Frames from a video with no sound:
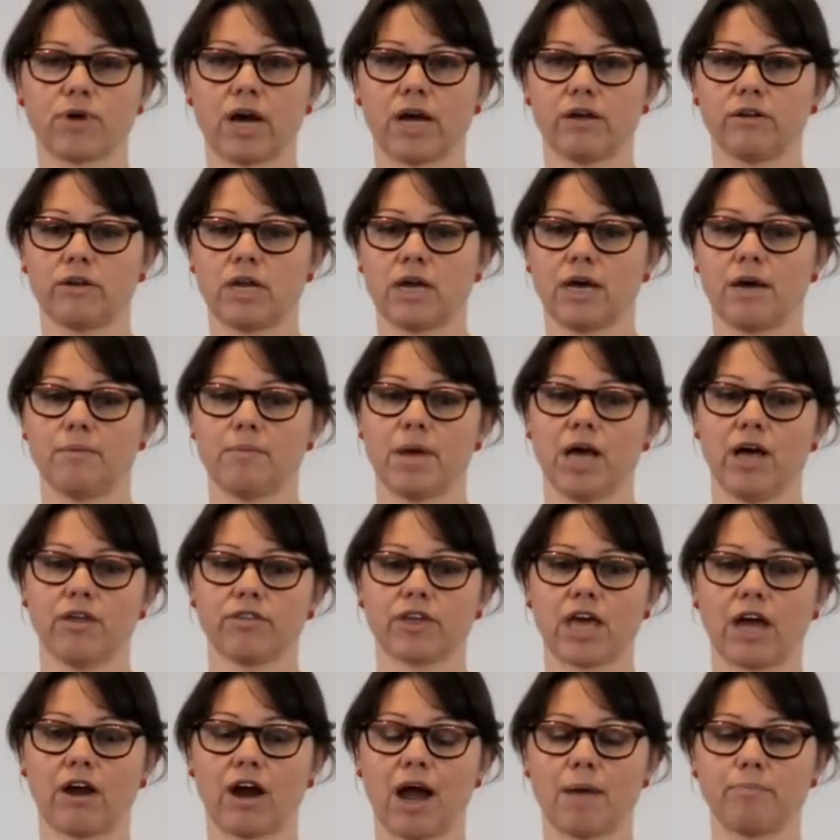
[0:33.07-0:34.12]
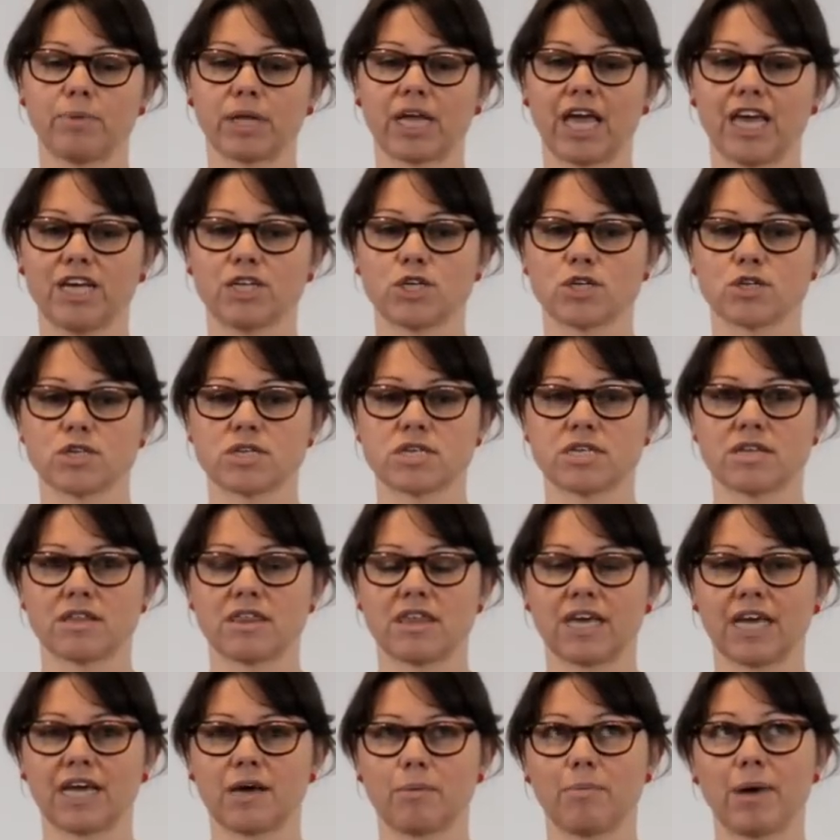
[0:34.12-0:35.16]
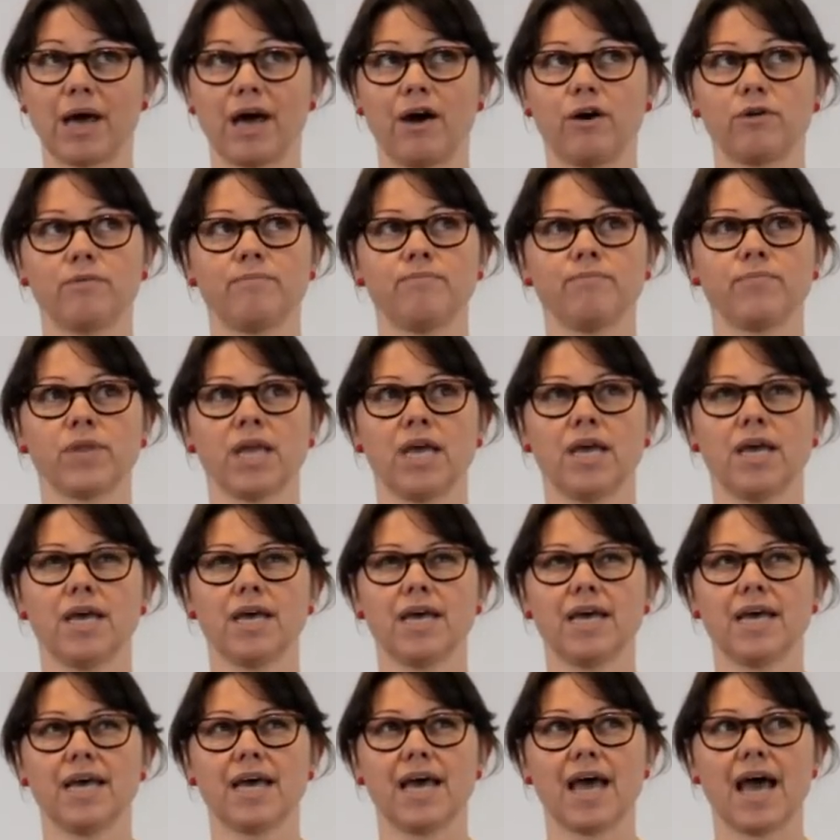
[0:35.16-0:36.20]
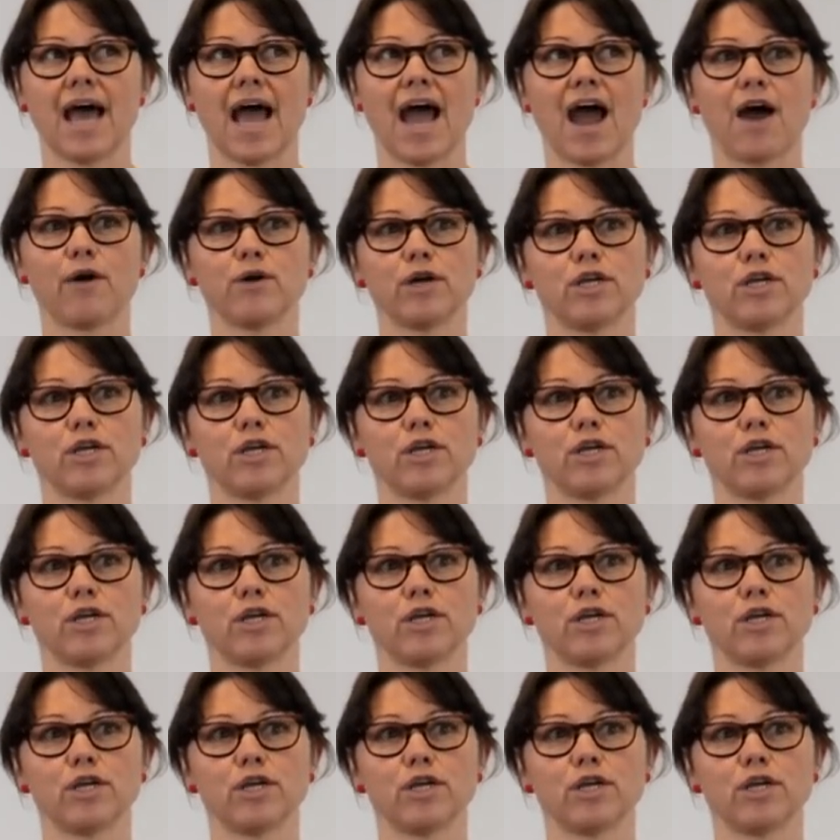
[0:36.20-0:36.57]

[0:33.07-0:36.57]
around healthcare applications, to think about how